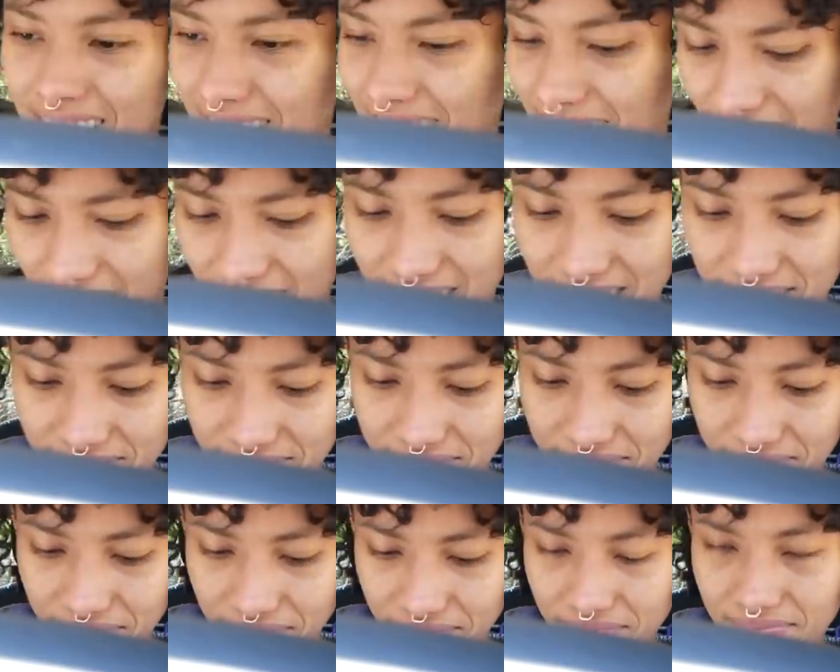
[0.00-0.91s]
Yeah.
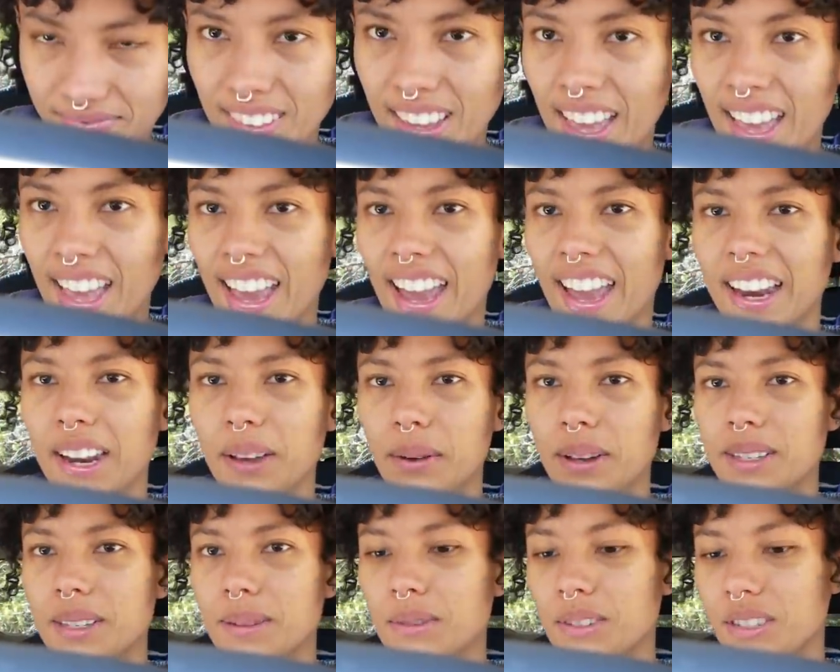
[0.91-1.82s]
Anyway,
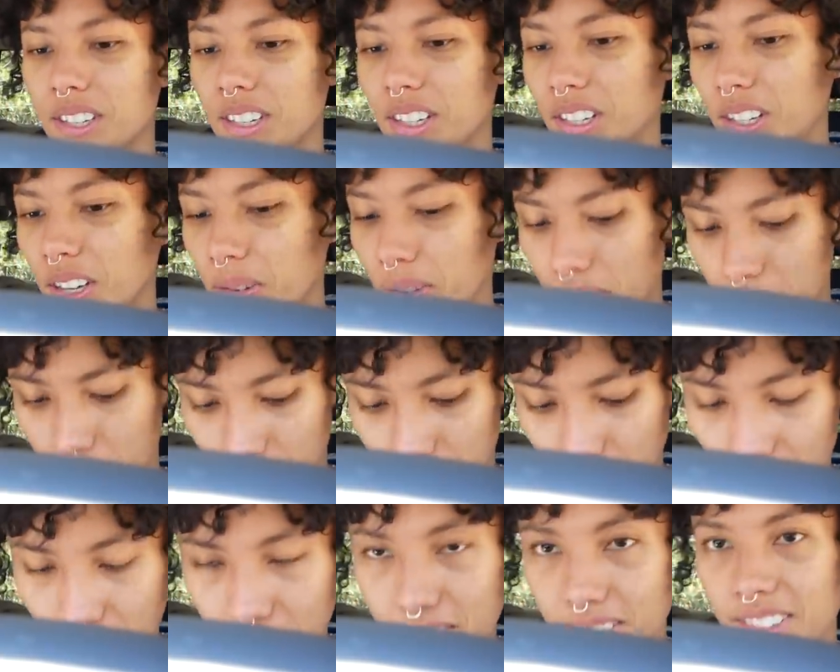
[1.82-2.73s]
we're just gonna go with the
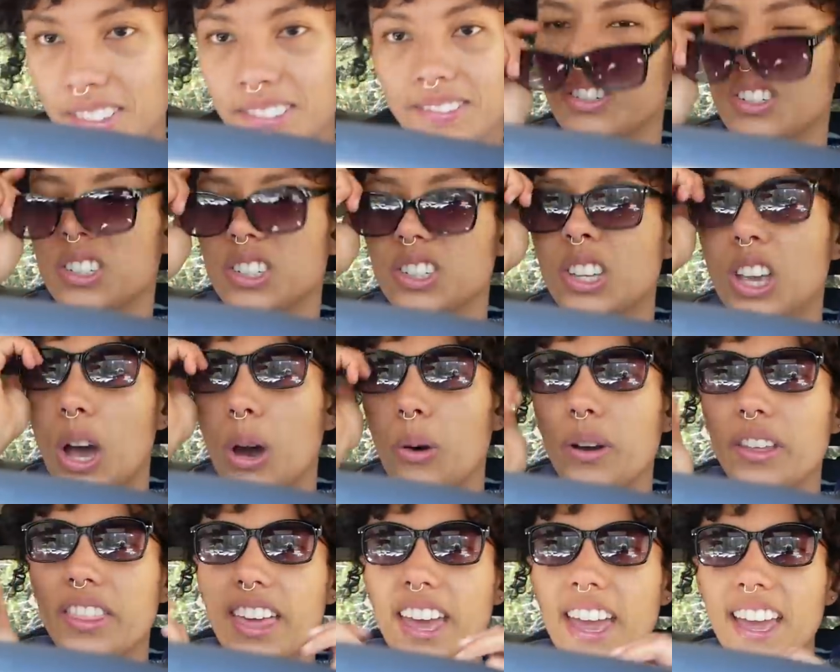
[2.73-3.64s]
fluff. Just go
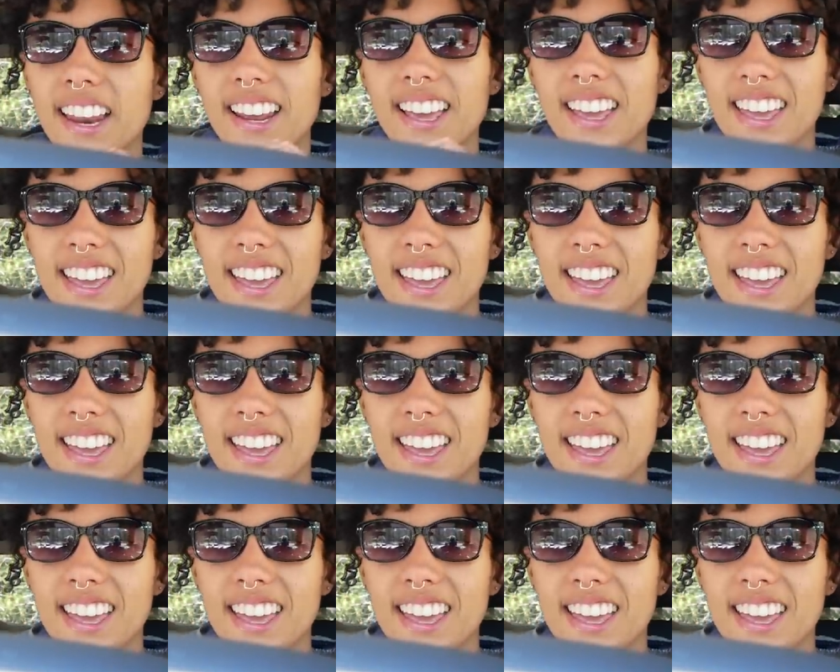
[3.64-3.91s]
with it.